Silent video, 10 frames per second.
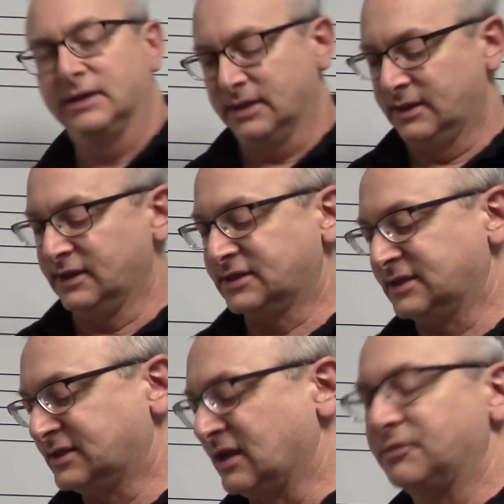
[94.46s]
This is
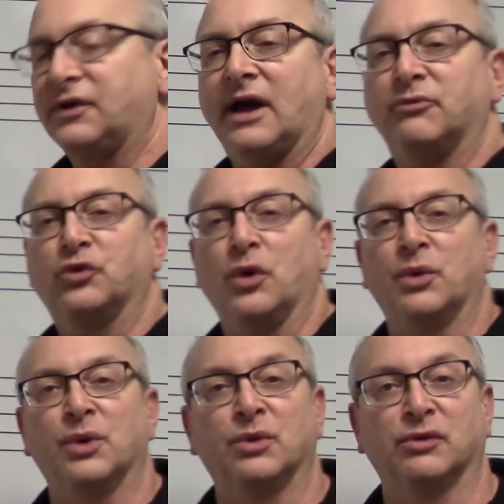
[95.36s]
sometimes what we
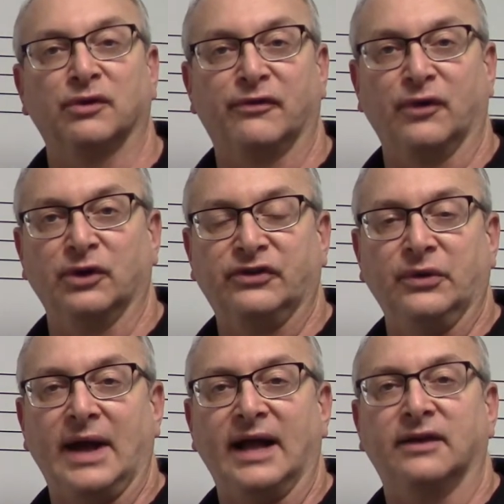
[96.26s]
will refer to
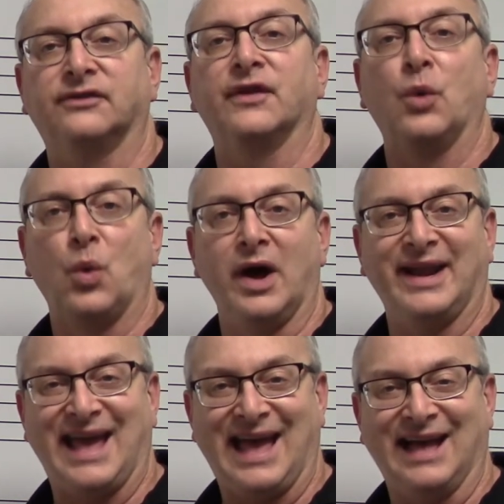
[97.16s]
as the 1
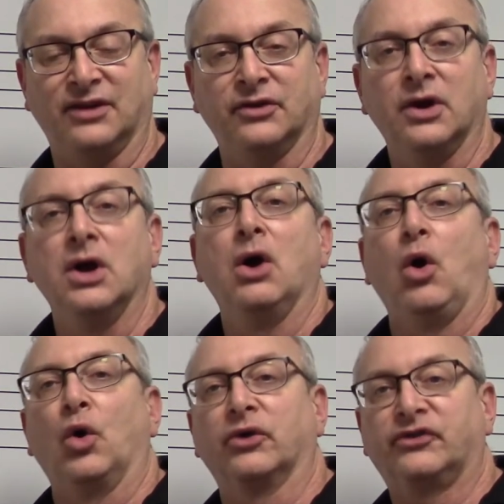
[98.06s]
and
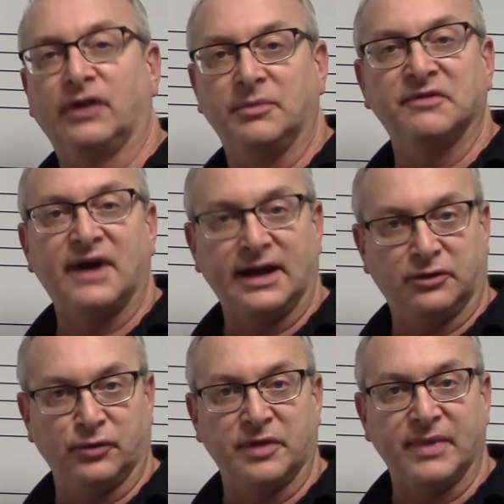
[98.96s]
or subdivided
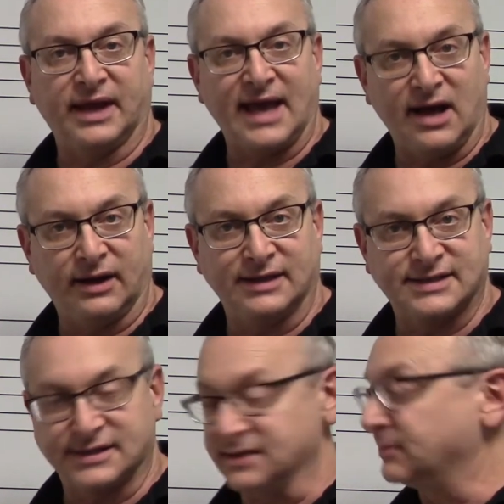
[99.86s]
rhythmic counting
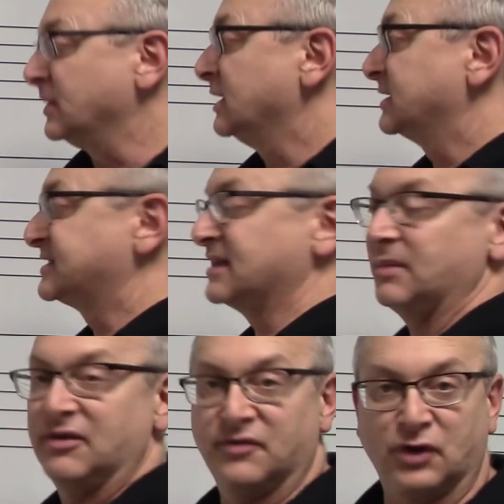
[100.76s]
system. Some
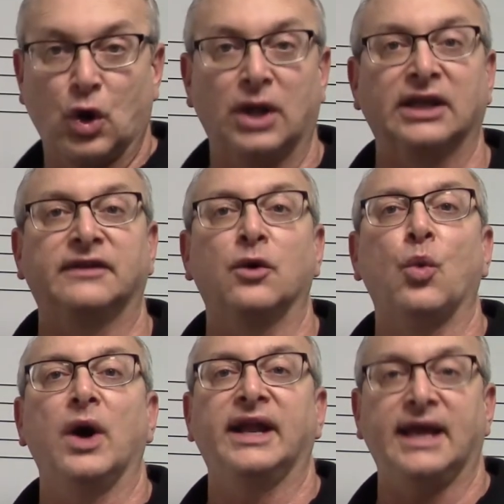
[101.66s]
even call it the
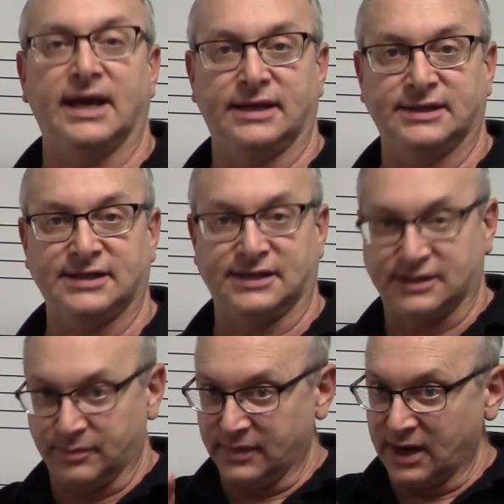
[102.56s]
1-and system,
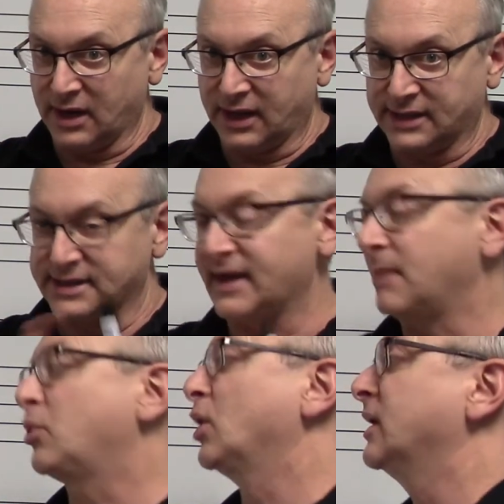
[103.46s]
and I'll get to that part